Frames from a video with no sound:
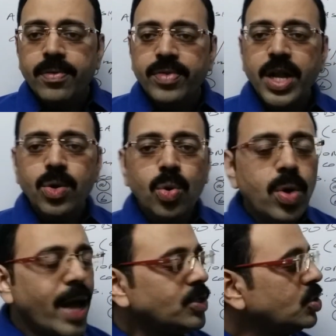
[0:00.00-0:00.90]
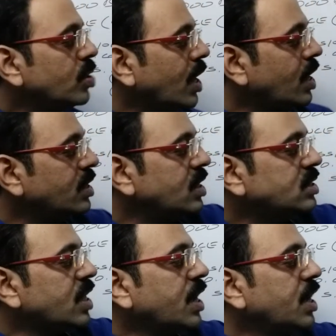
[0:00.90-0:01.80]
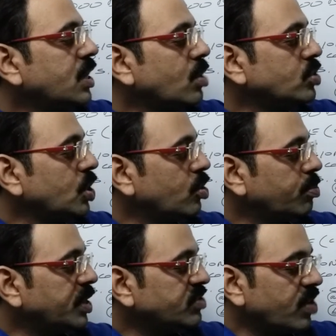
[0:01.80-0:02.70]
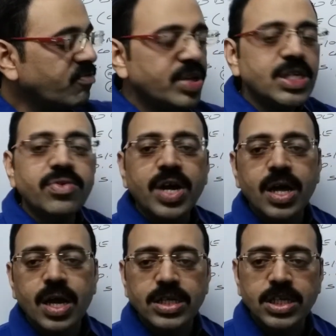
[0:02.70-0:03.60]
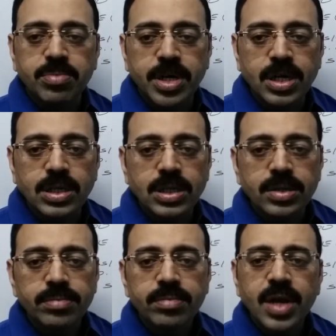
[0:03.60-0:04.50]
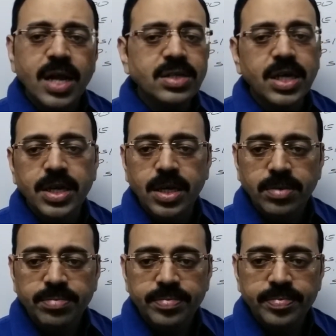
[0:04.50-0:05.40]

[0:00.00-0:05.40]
Then who has to collect this 30,000 rupees from Vijayawada customers? Consignee.